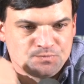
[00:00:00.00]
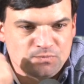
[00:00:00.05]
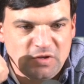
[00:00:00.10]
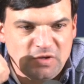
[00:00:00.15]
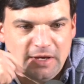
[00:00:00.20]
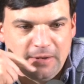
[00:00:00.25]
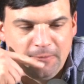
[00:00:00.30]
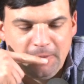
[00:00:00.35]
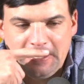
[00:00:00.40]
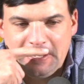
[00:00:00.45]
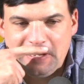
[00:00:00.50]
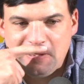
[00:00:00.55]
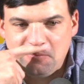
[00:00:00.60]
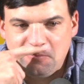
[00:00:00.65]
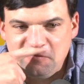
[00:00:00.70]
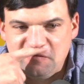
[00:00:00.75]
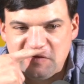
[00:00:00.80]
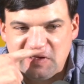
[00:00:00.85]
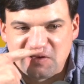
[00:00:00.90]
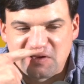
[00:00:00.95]
Yeah,
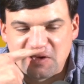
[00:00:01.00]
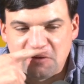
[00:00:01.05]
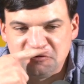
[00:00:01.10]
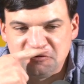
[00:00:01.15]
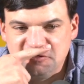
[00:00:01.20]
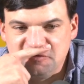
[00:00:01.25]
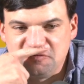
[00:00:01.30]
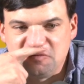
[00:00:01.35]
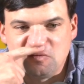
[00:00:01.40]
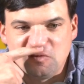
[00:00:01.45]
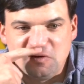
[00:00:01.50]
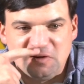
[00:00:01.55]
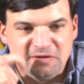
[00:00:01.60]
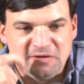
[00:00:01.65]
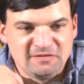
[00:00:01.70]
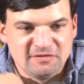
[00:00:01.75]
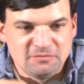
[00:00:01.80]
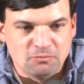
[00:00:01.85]
we've had a couple different runs.